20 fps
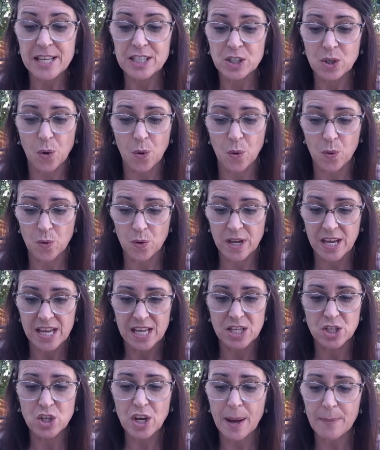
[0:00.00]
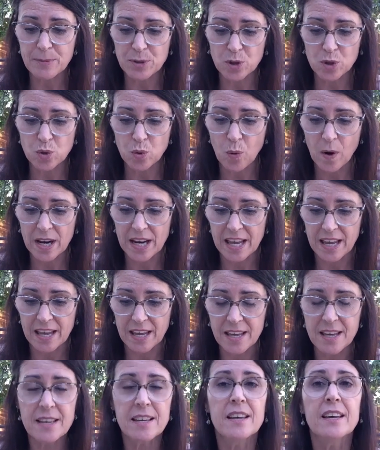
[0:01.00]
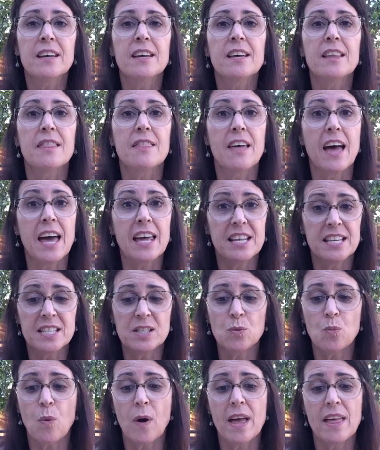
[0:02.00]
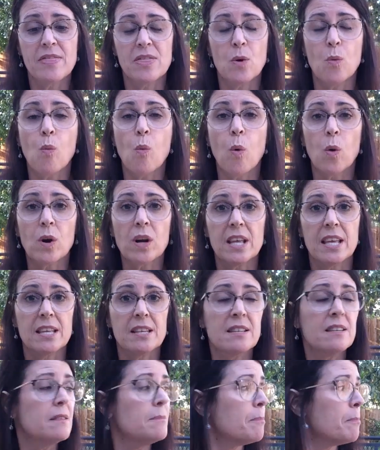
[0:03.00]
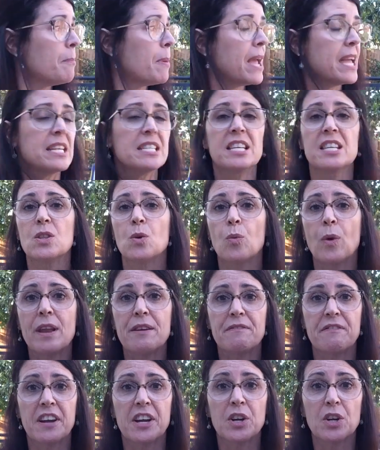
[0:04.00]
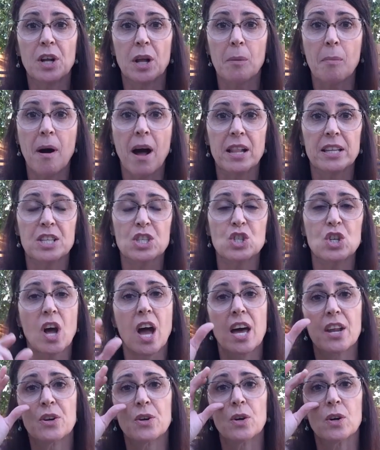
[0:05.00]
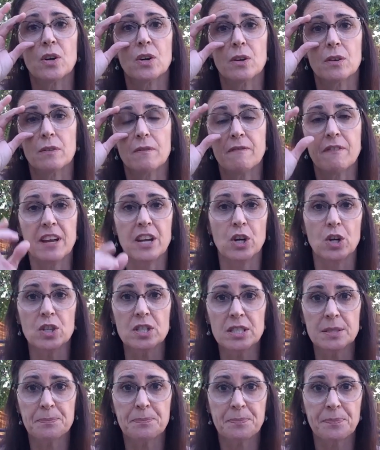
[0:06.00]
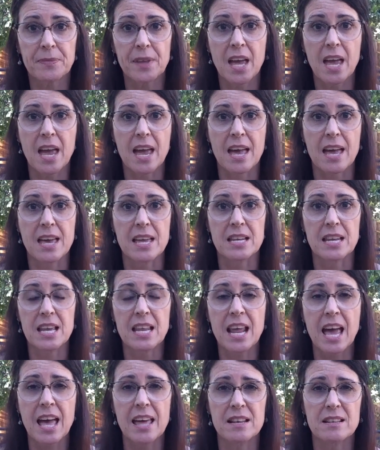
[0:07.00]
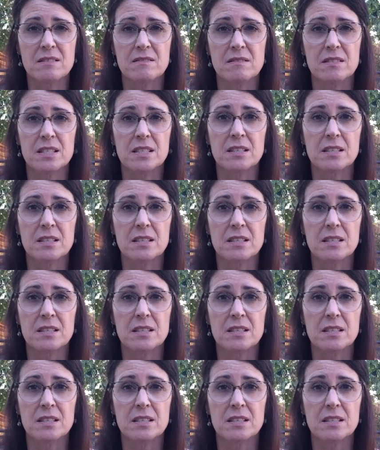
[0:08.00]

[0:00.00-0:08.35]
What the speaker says: So in chapter 20, that is when the warden painted the red fingernail polish on her fingers, and it had